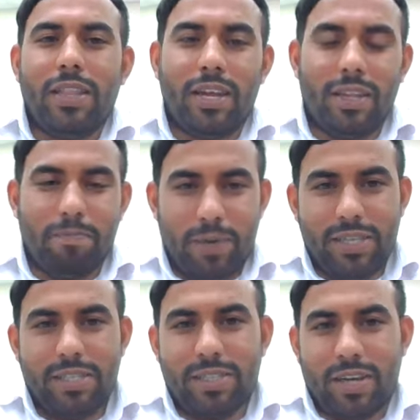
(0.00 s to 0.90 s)
then
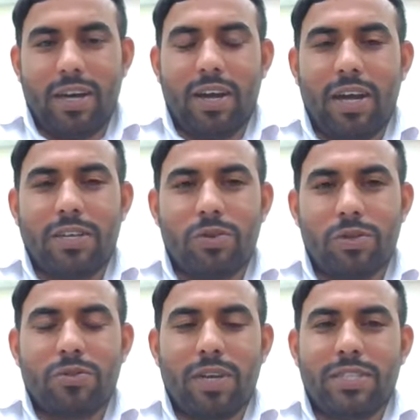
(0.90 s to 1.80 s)
please write
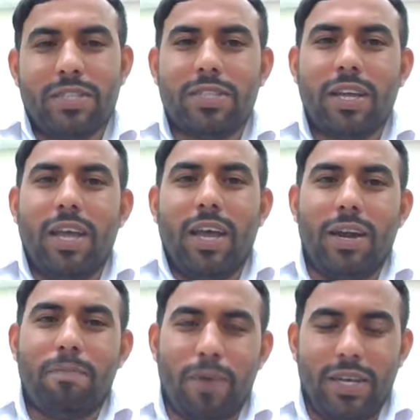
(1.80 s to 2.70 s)
those questions.
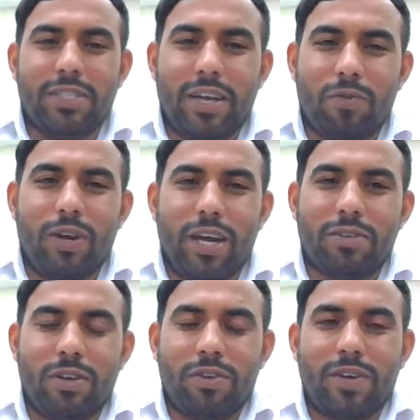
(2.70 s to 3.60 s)
And please, I would
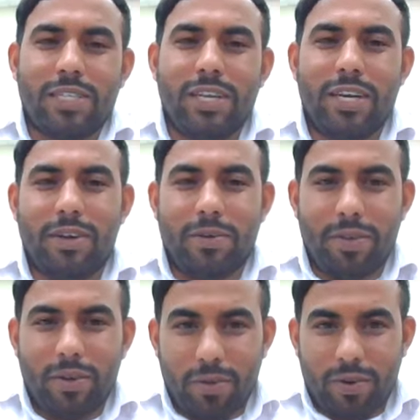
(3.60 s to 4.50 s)
like to request that,
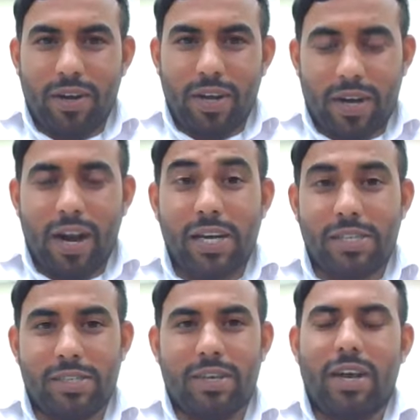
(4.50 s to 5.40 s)
you know,
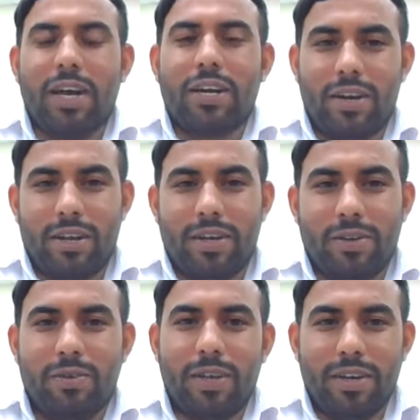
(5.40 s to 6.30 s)
write not,
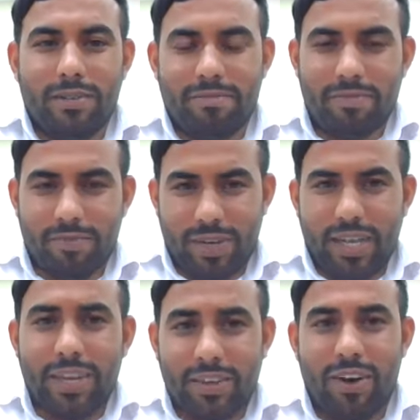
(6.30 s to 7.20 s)
you know,
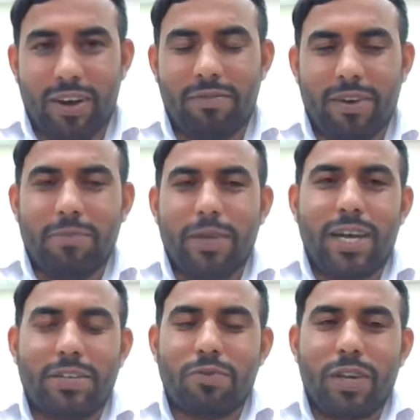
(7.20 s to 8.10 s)
in call form,
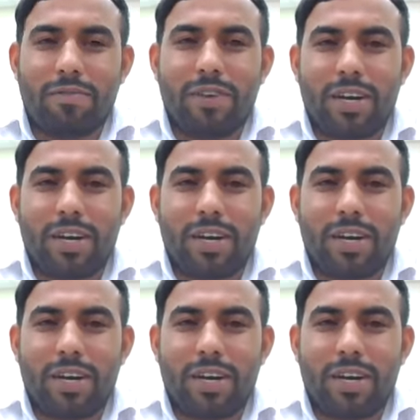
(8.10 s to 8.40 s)
because we are